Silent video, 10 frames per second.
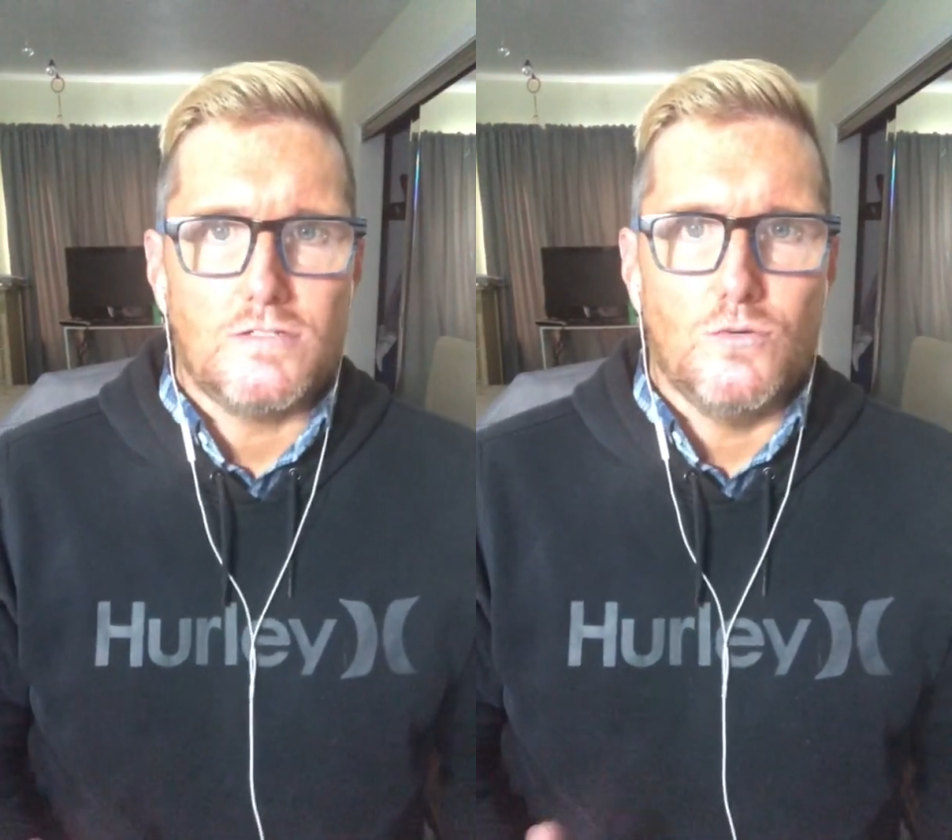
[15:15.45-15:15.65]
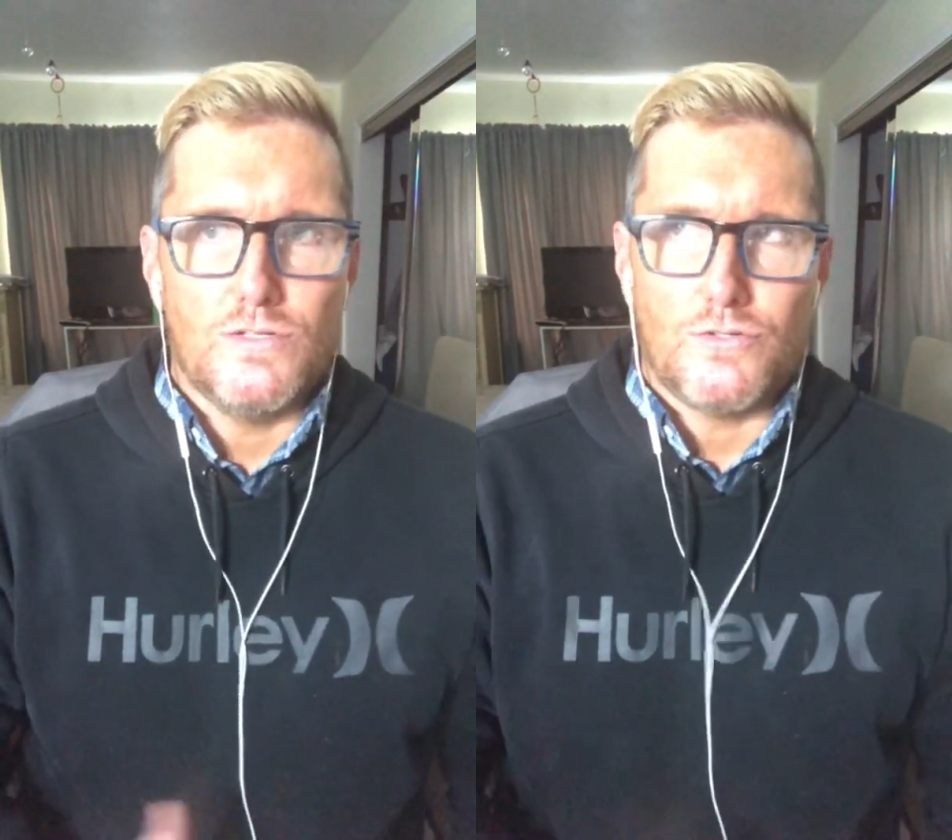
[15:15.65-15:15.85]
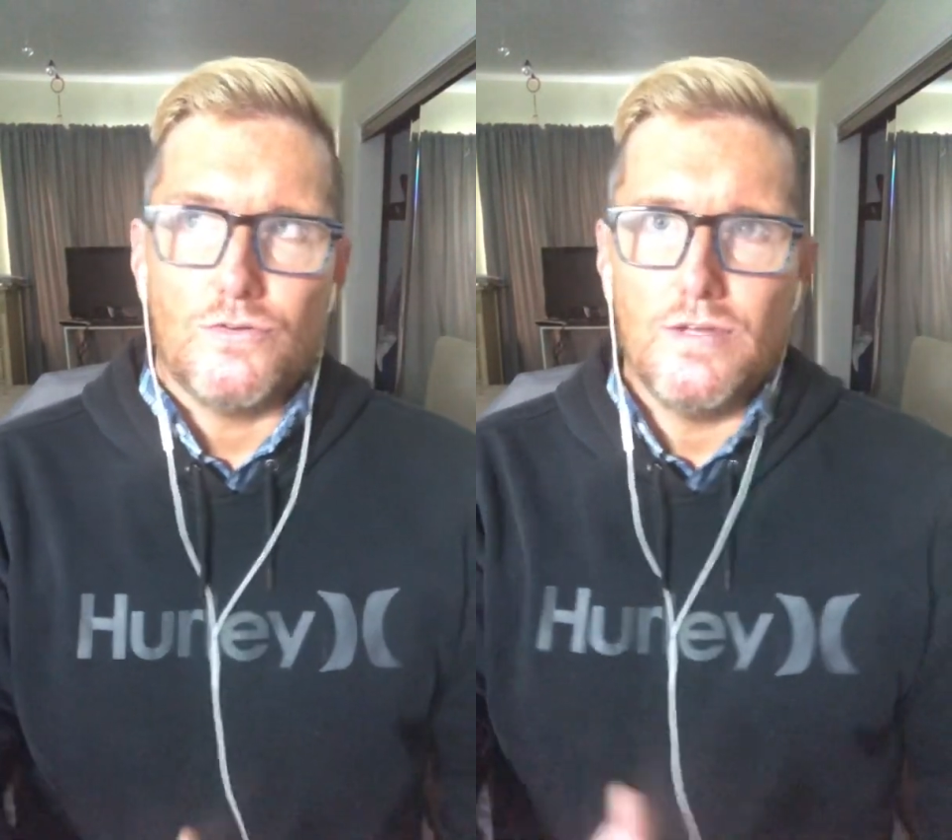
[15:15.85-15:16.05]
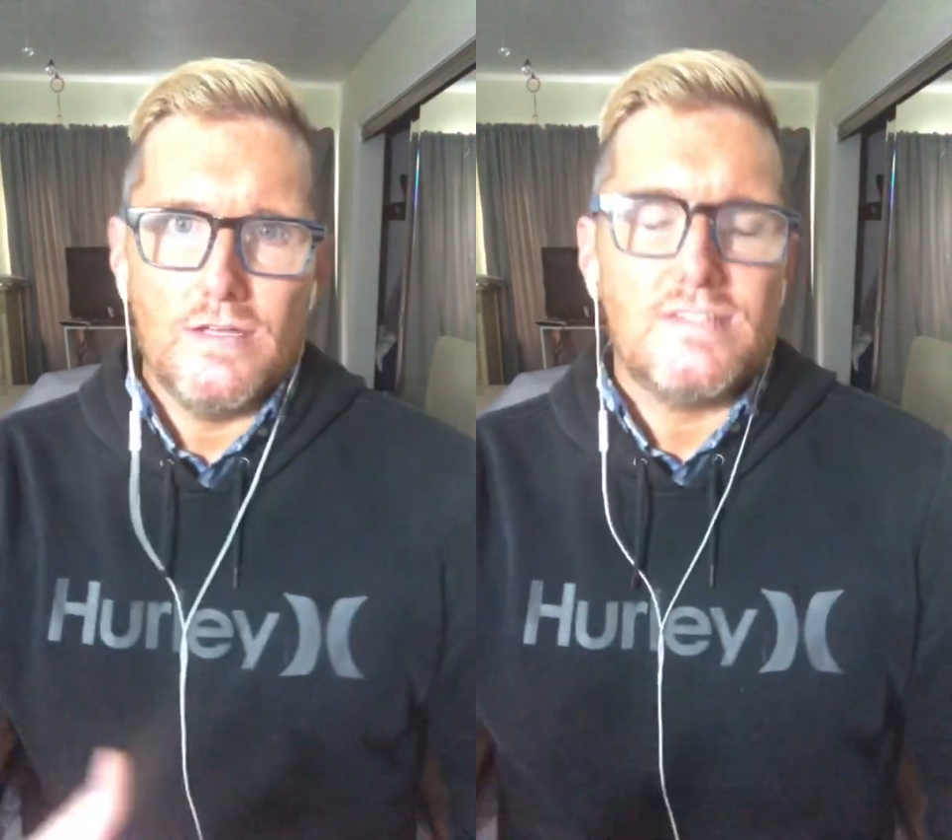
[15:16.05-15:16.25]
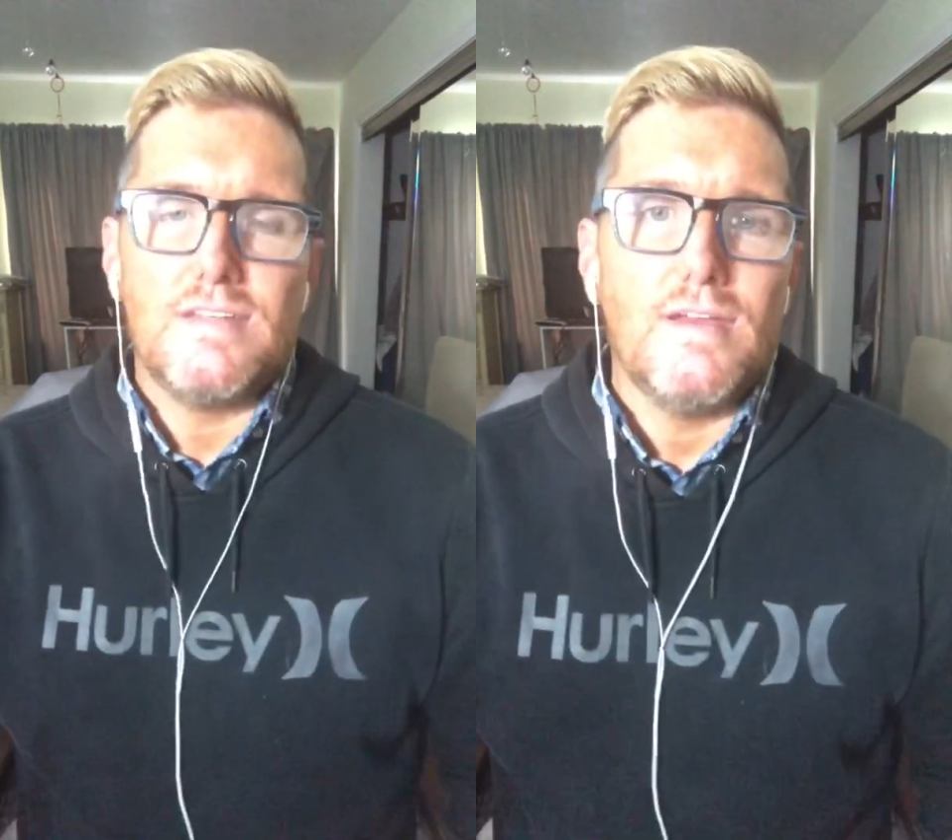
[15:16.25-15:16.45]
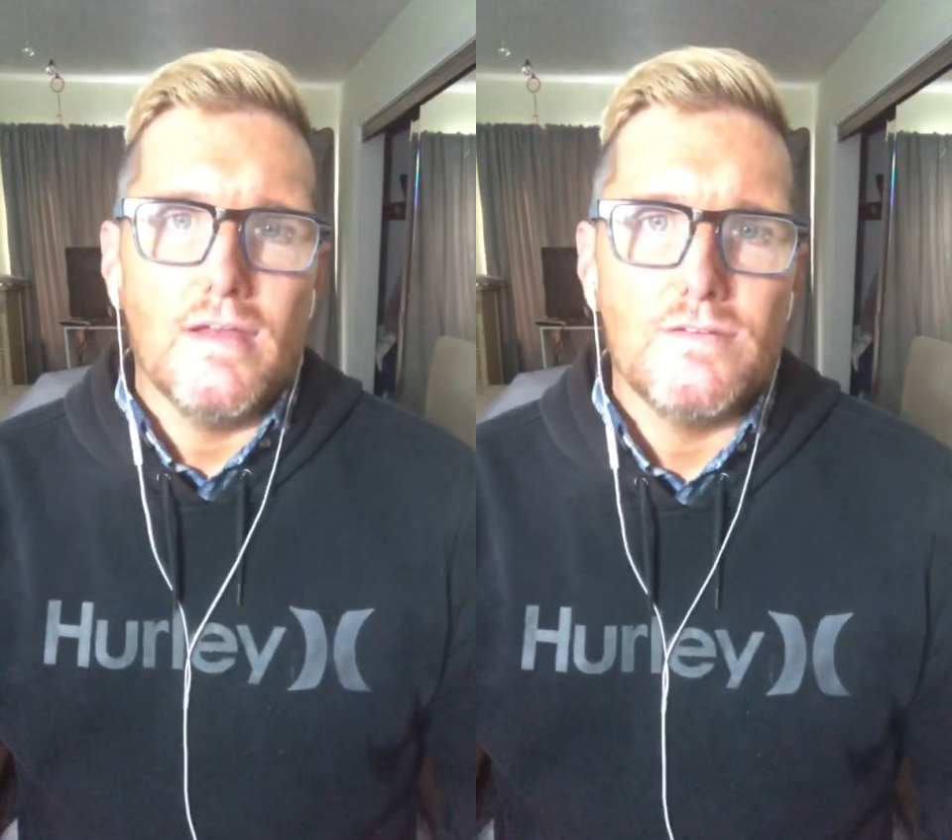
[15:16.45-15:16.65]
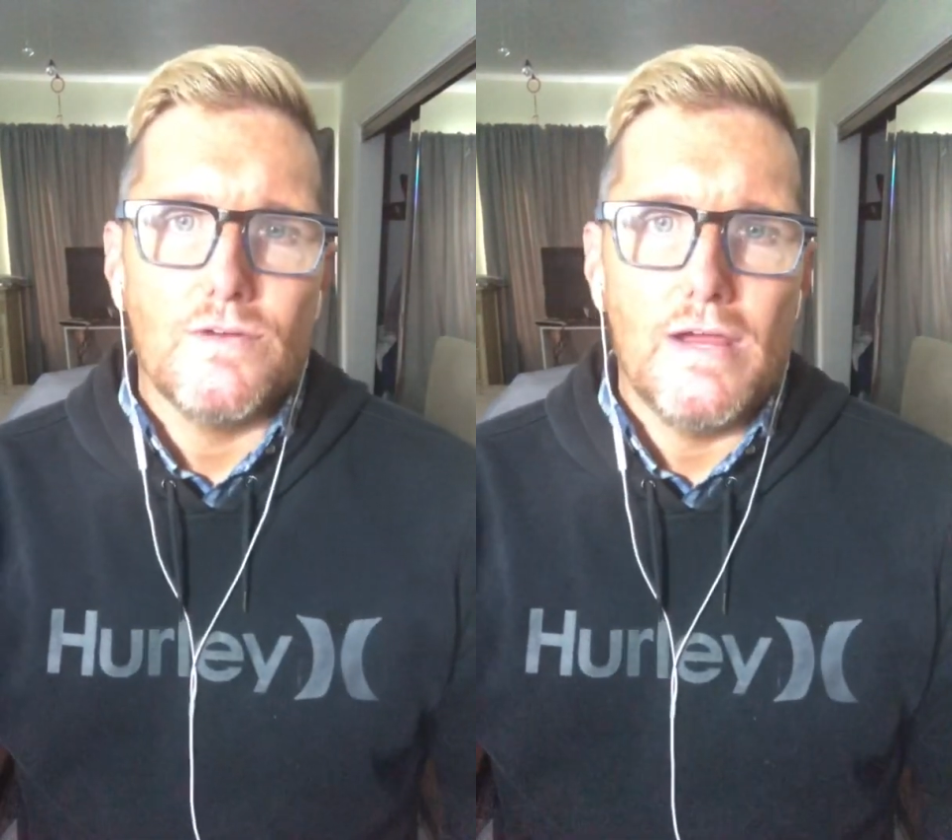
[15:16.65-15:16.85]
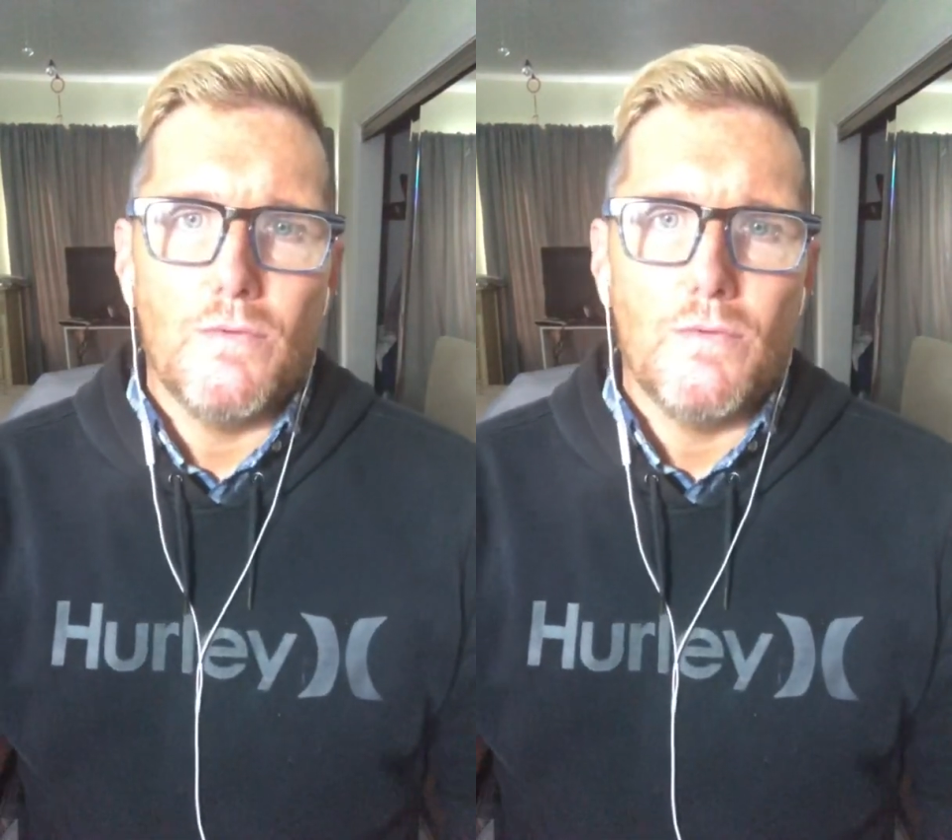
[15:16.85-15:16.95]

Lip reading: to a certain extent, right?